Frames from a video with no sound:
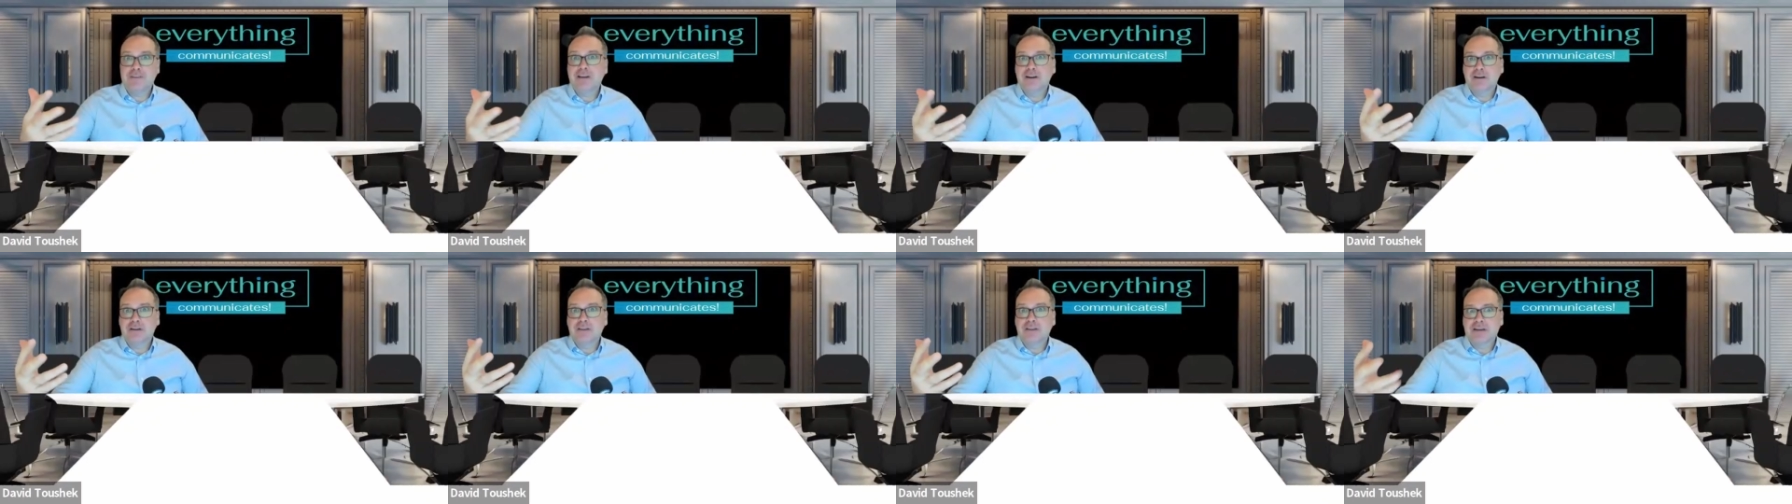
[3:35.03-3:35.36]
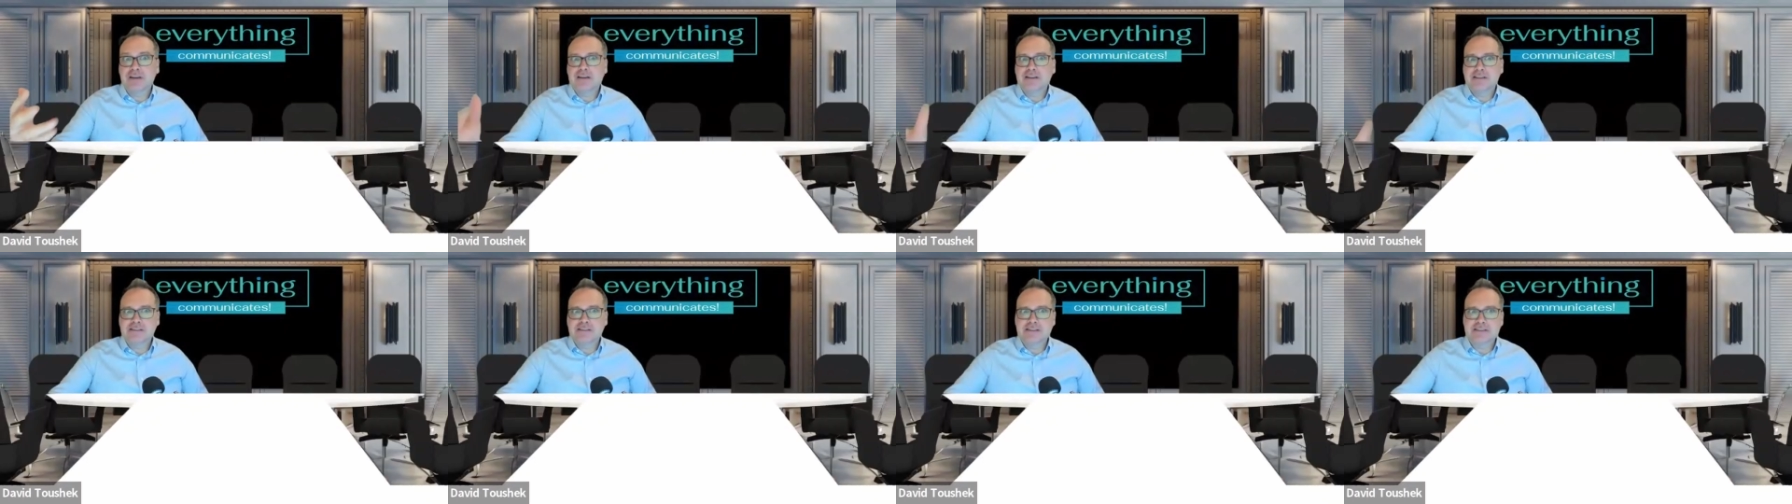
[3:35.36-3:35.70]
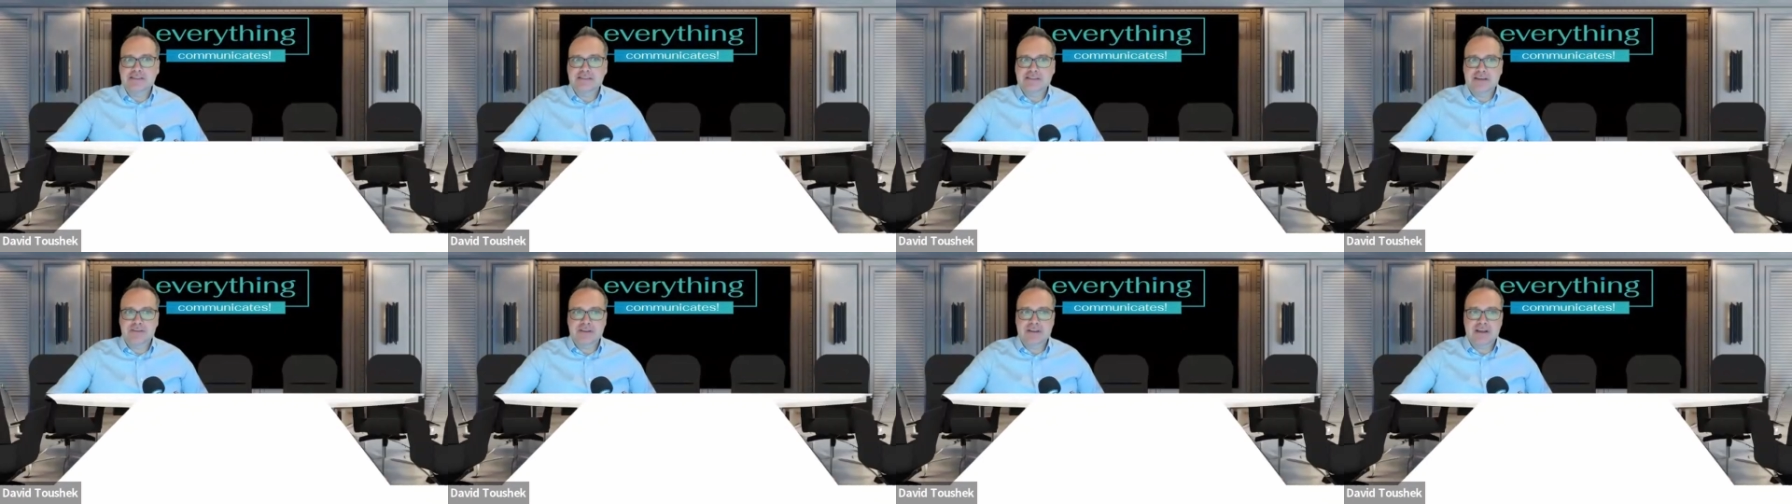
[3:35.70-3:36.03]
fear that
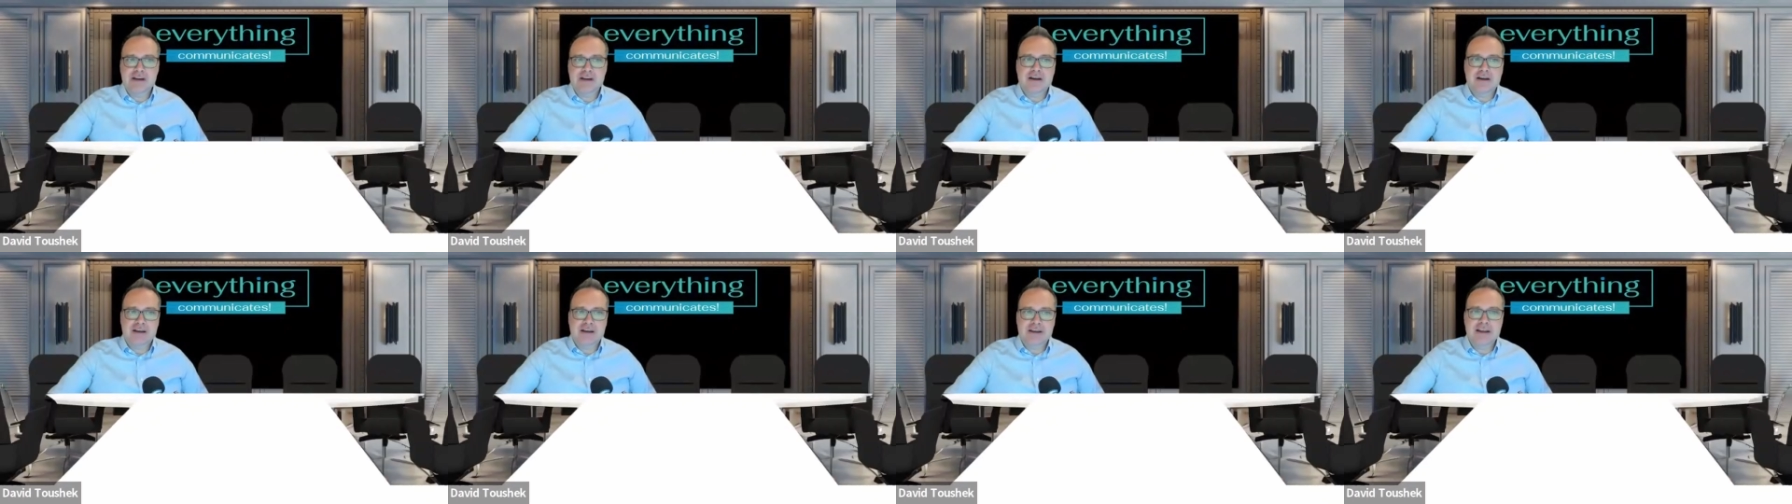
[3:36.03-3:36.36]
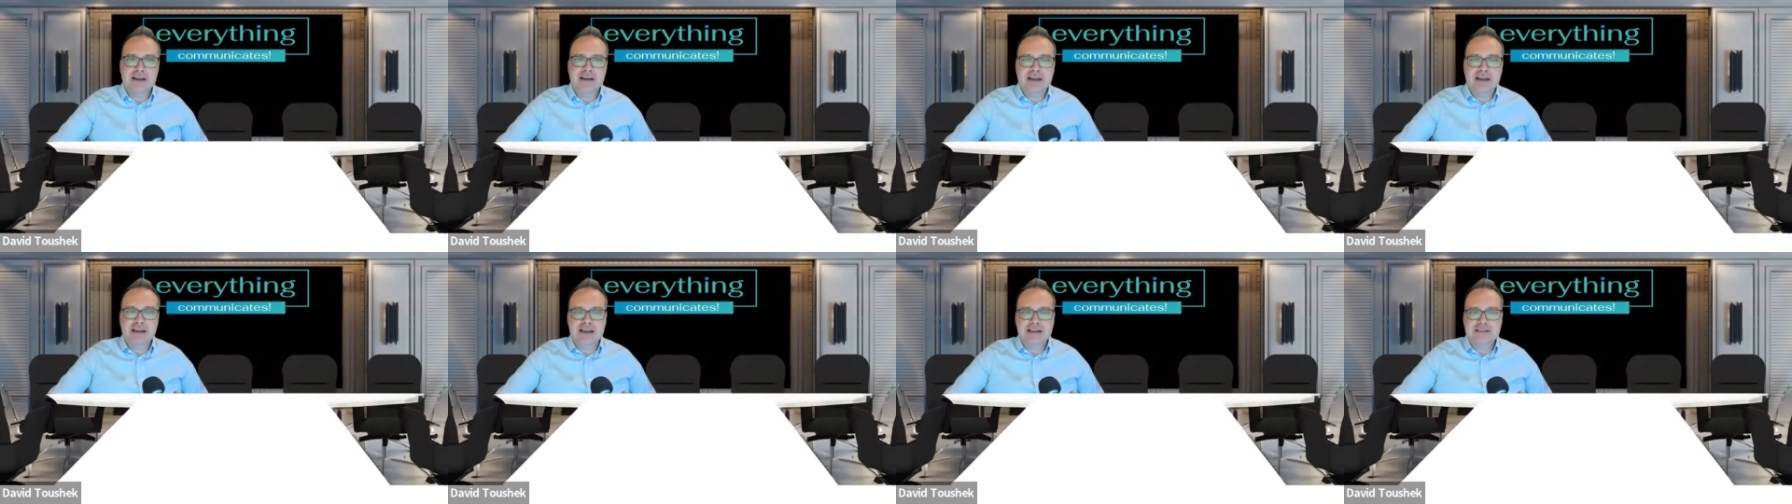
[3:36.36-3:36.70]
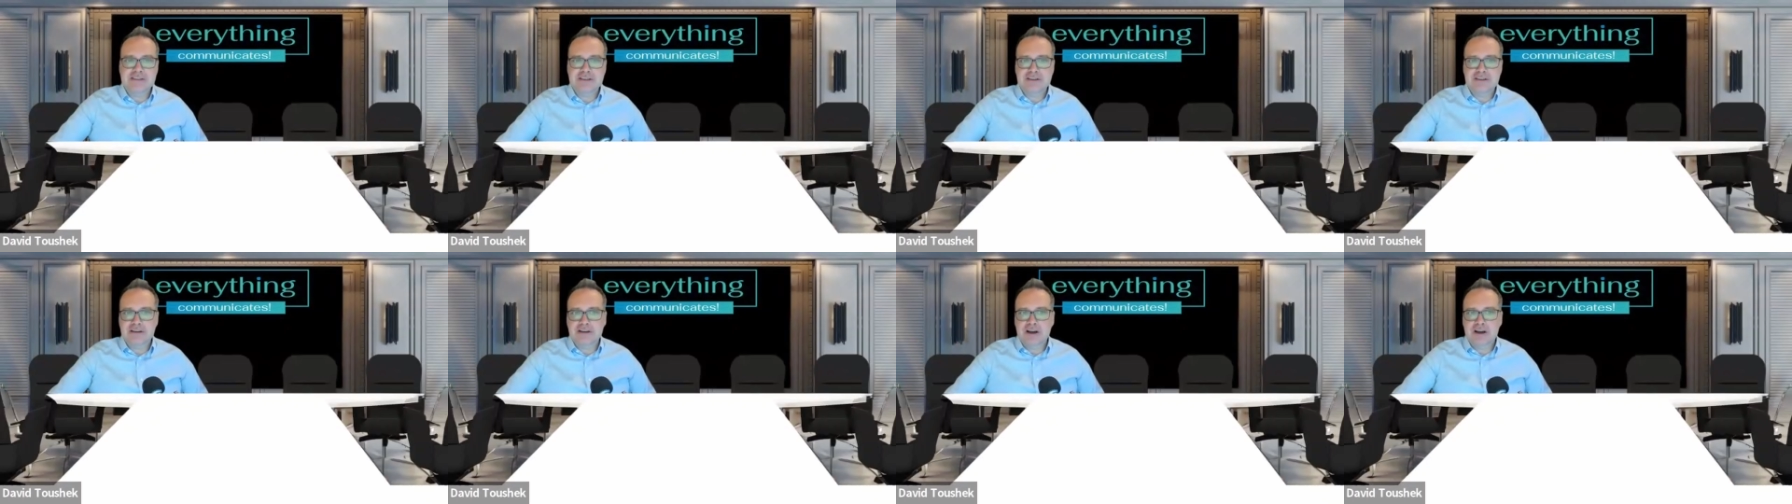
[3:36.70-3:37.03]
exists out there. And I'm going to
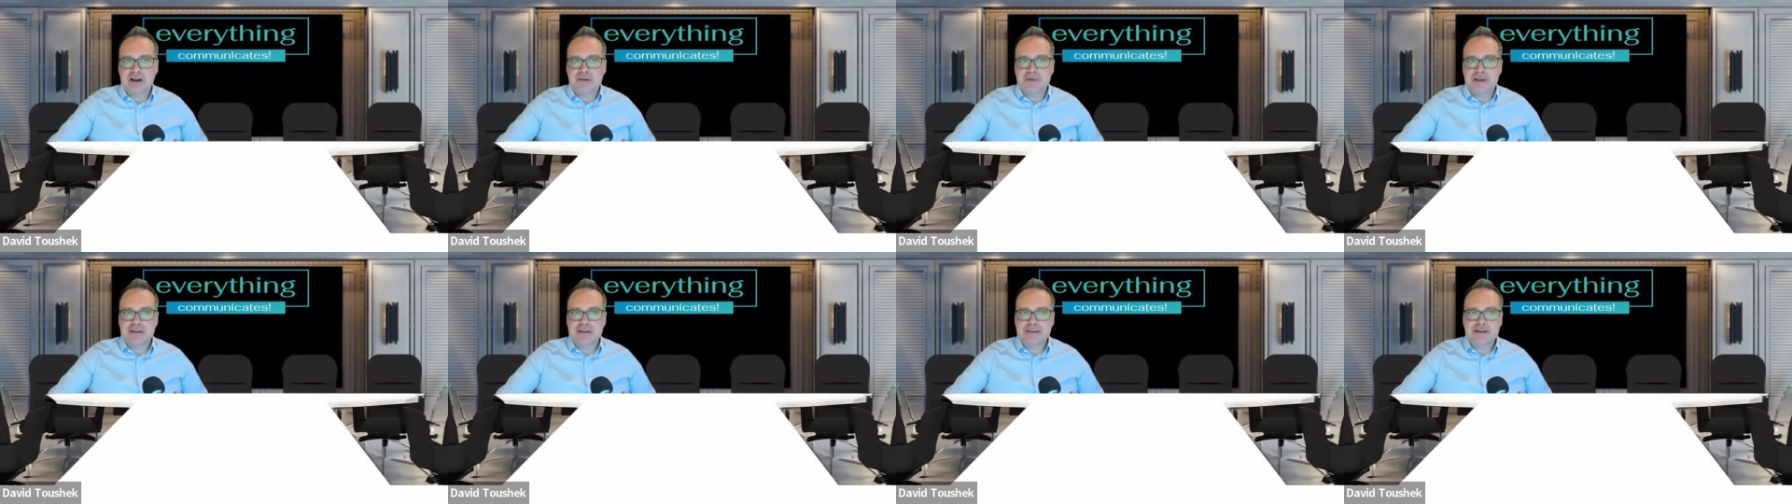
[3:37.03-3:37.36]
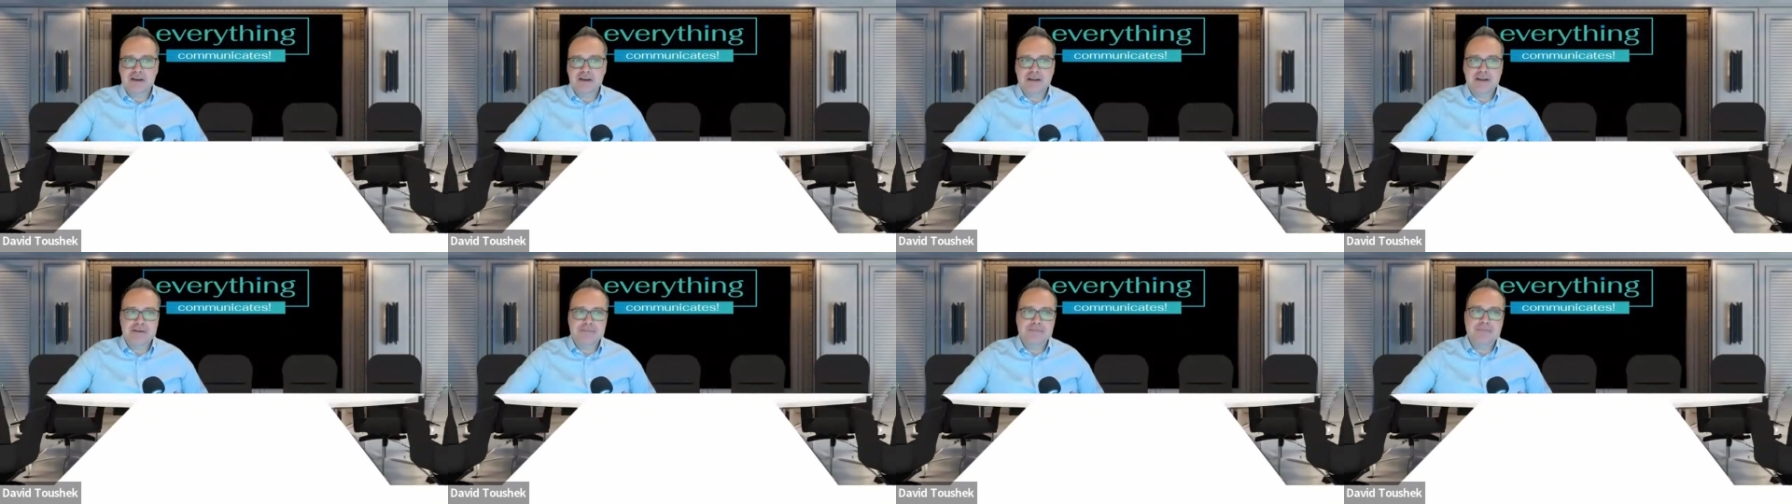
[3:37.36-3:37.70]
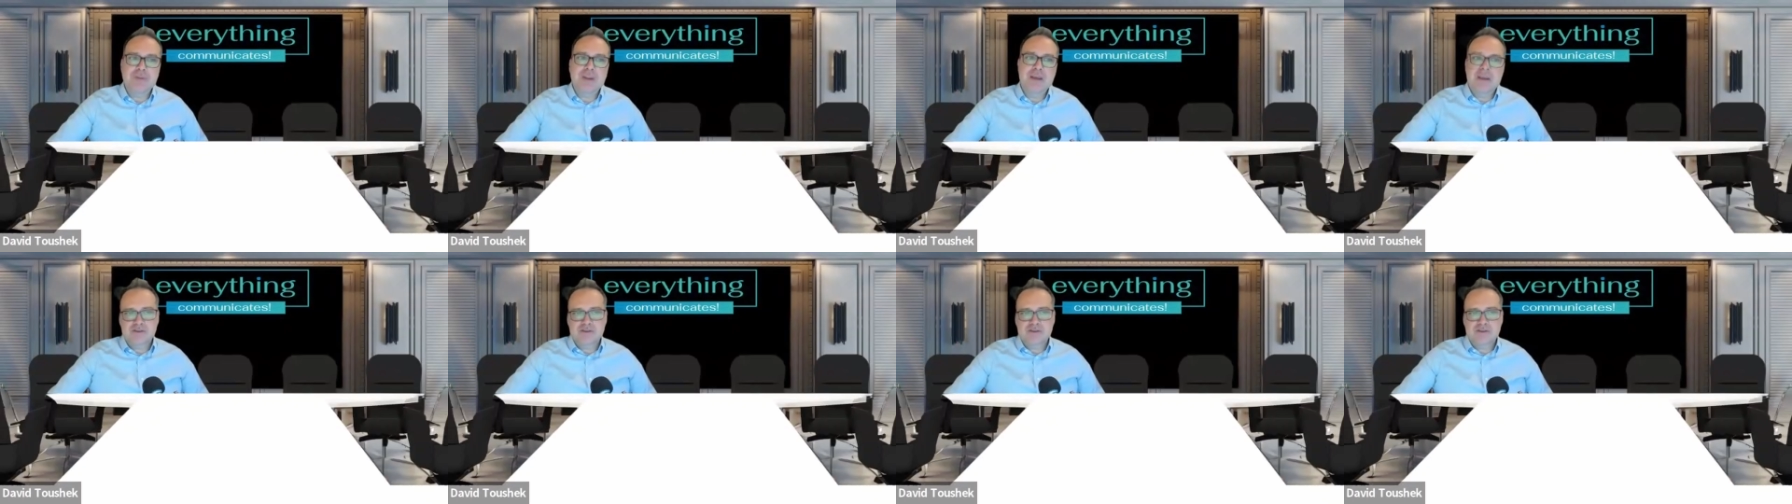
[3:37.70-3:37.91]
ask you to comment on it.